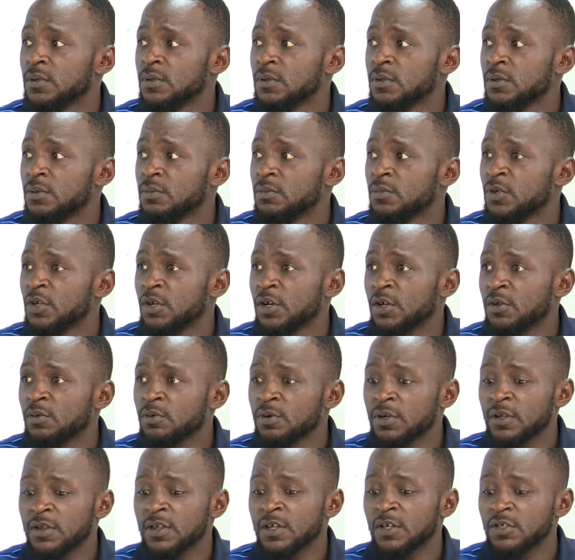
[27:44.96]
Because with
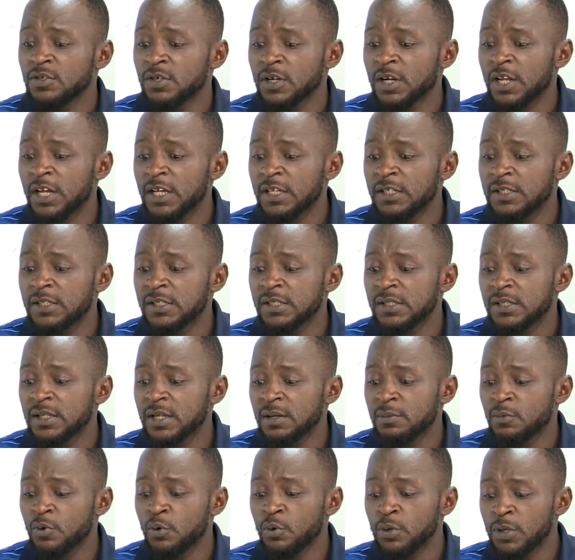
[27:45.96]
a centralized
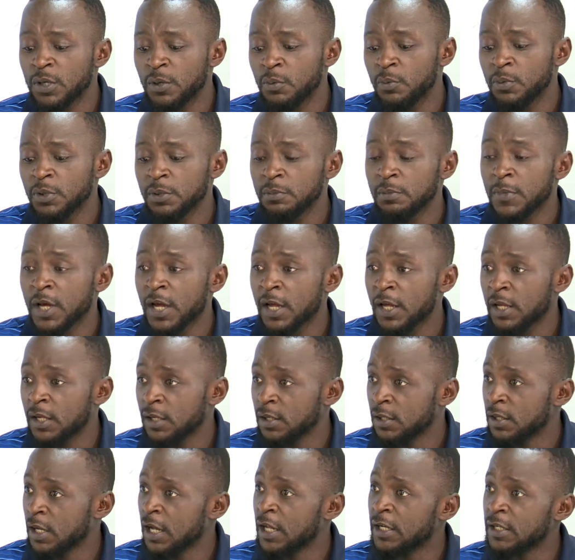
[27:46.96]
system, only with
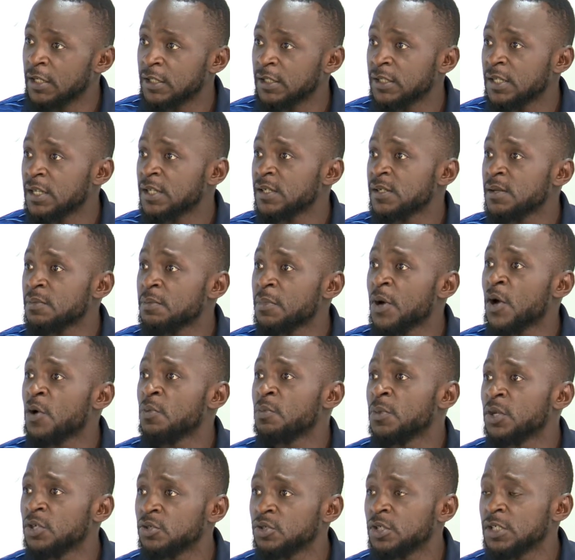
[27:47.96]
and they say it's a
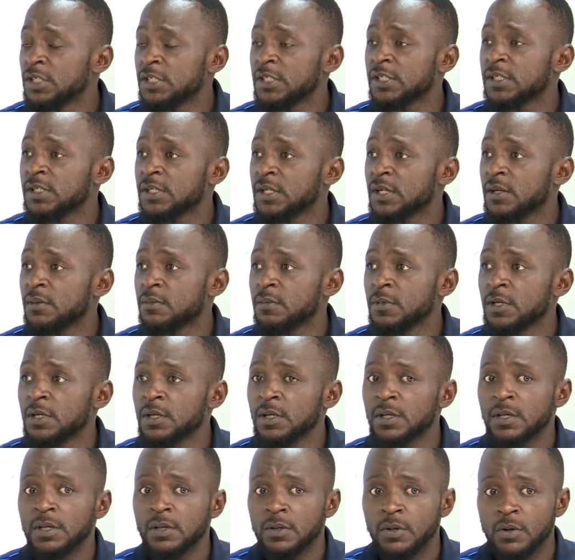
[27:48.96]
biometric
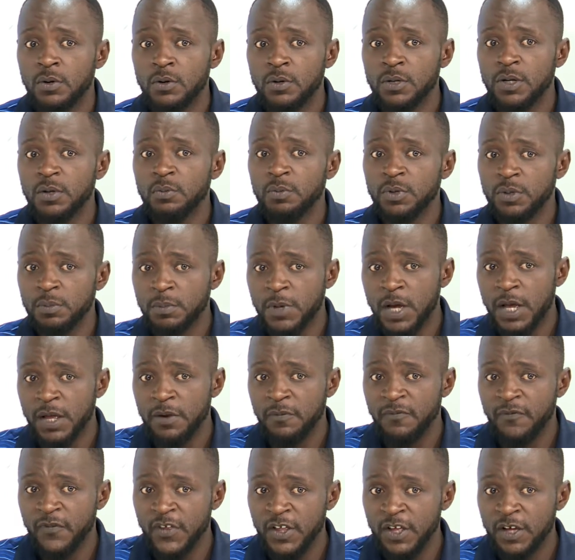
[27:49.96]
system. Only with my
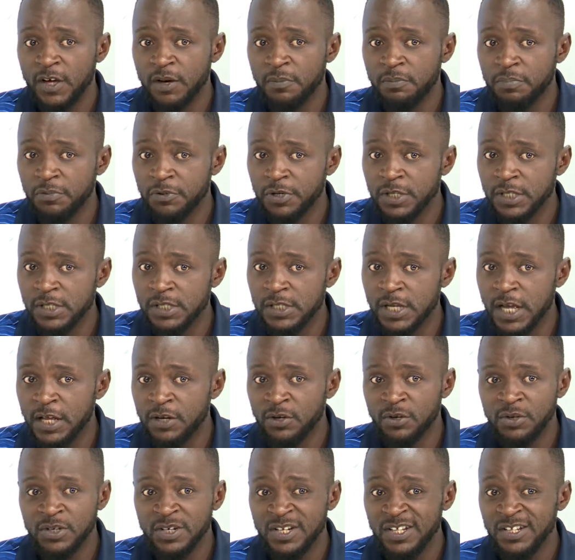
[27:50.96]
fingerprints, I
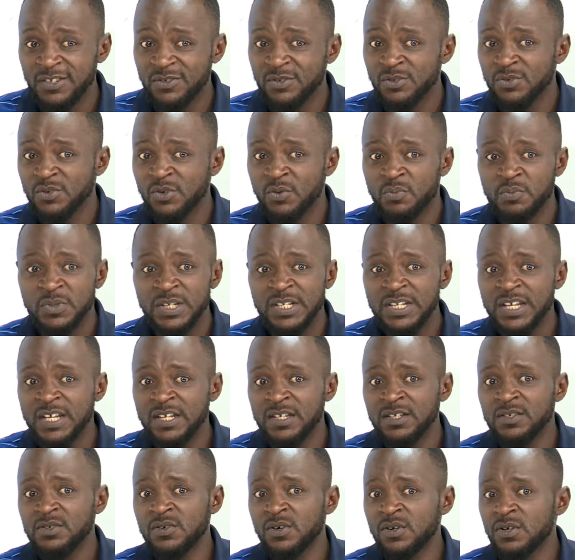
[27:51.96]
don't need to submit
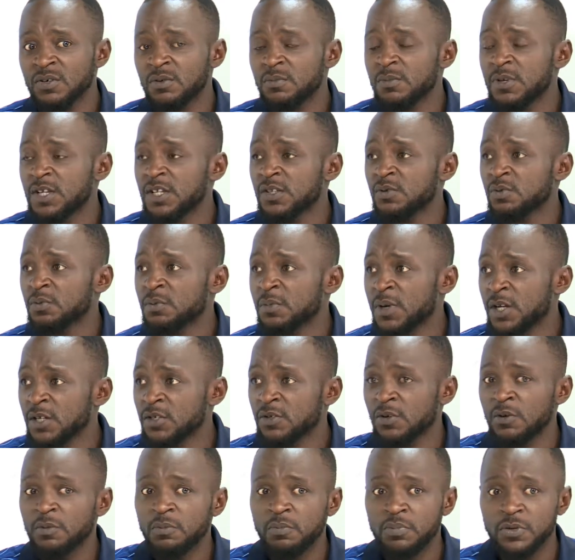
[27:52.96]
any documents. With my
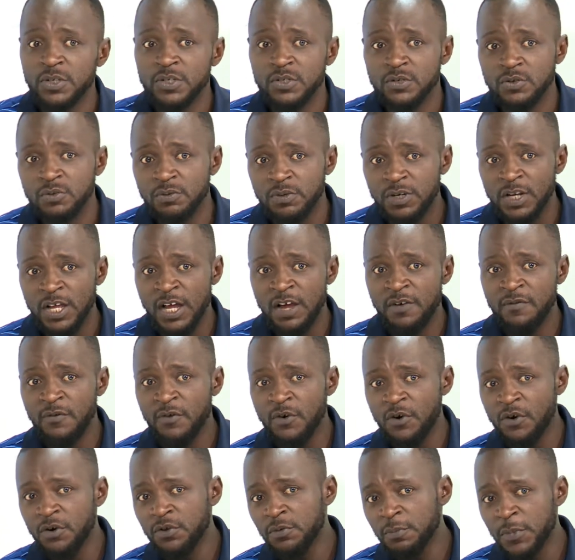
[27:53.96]
thumbprints, you already have
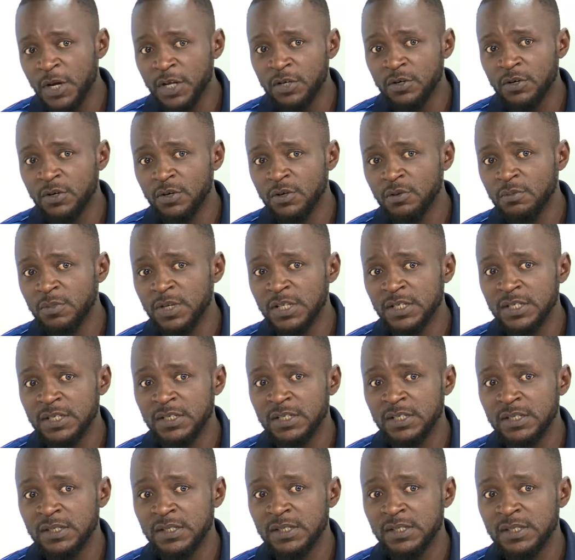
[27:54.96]
all my documents in
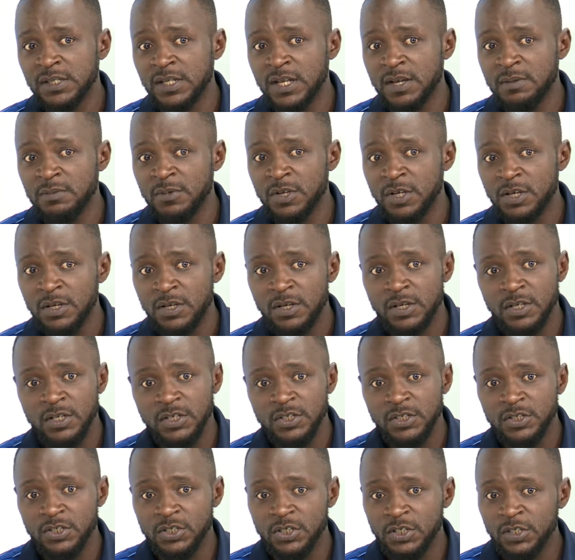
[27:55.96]
the system.
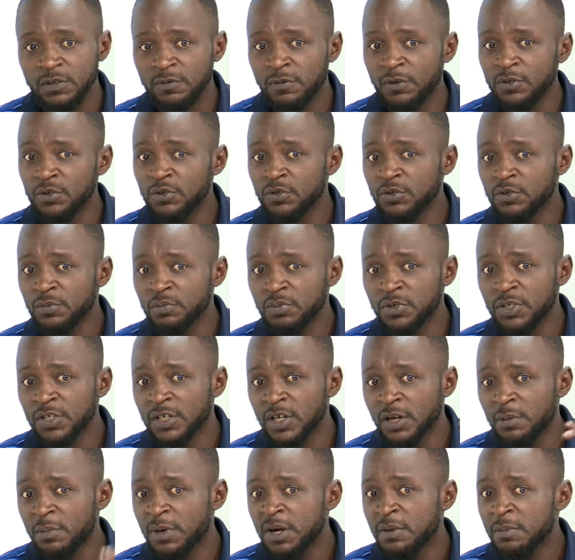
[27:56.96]
It's just for you to print
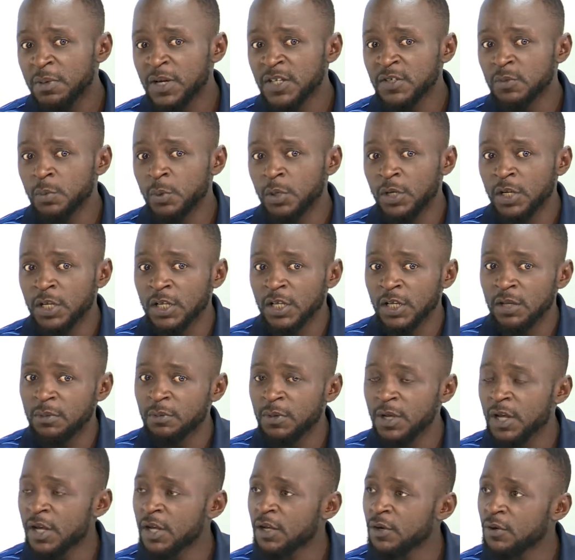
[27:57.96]
out my passport and give
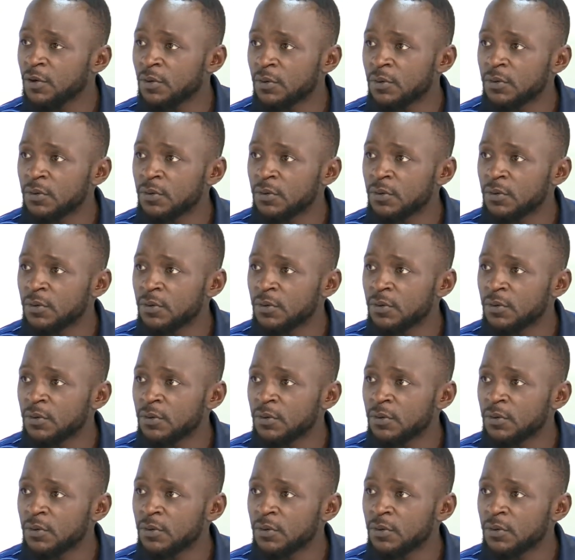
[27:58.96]
me, I go.